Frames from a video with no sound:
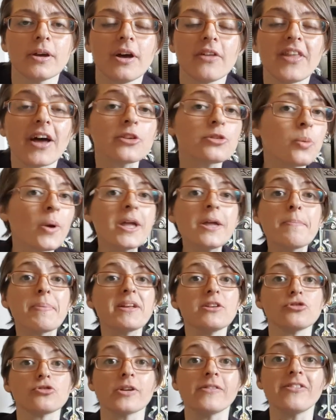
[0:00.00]
That's where you've
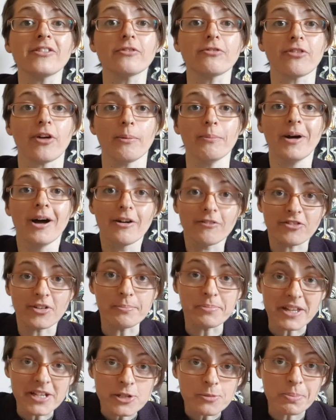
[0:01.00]
been driven
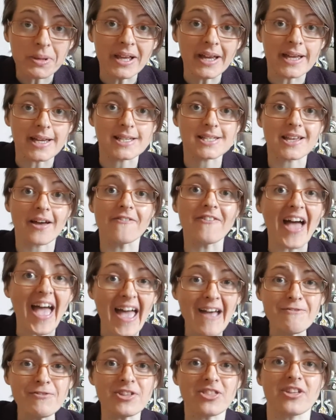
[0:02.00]
from this place of
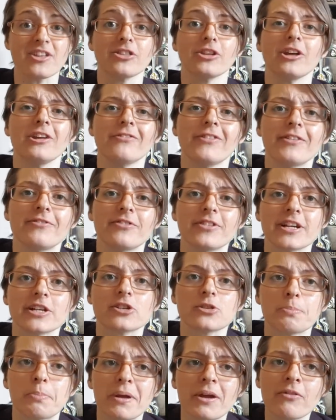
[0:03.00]
everything that you've ever
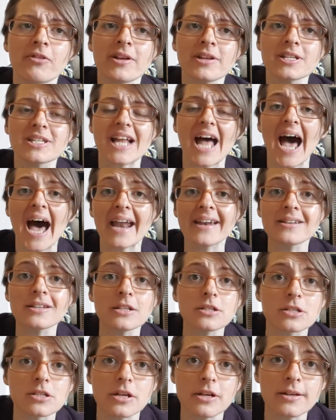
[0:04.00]
experienced and
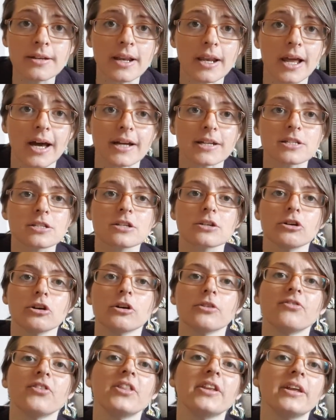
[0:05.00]
internalized
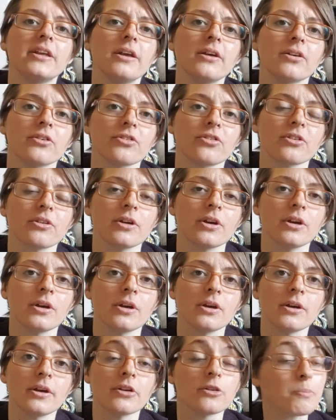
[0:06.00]
over the years.
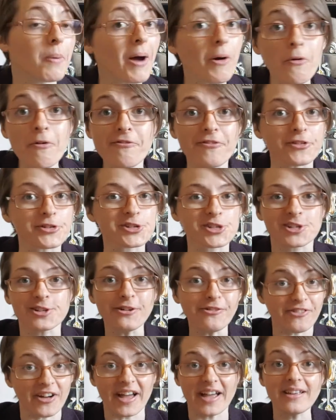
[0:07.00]
It's powerful
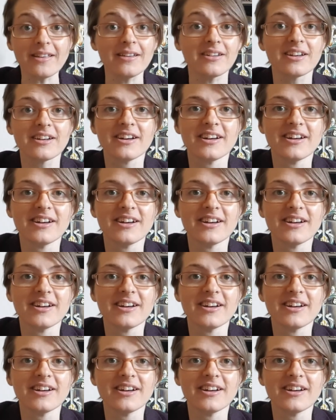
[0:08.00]
stuff, eh?